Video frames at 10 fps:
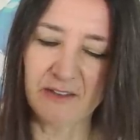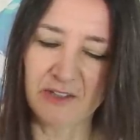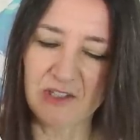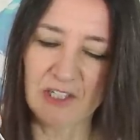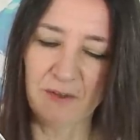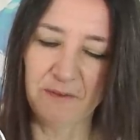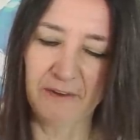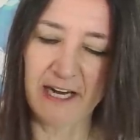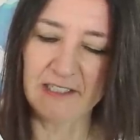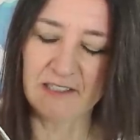on a shelf
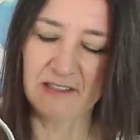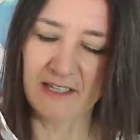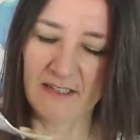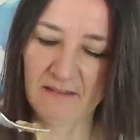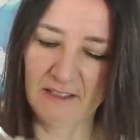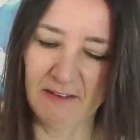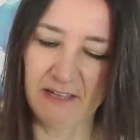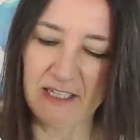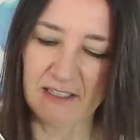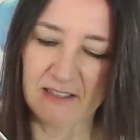for ages and then
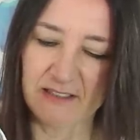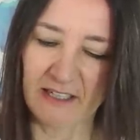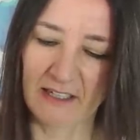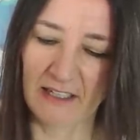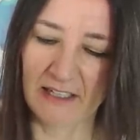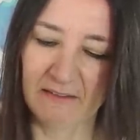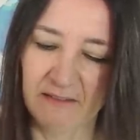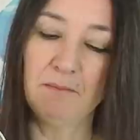you're eating it suddenly.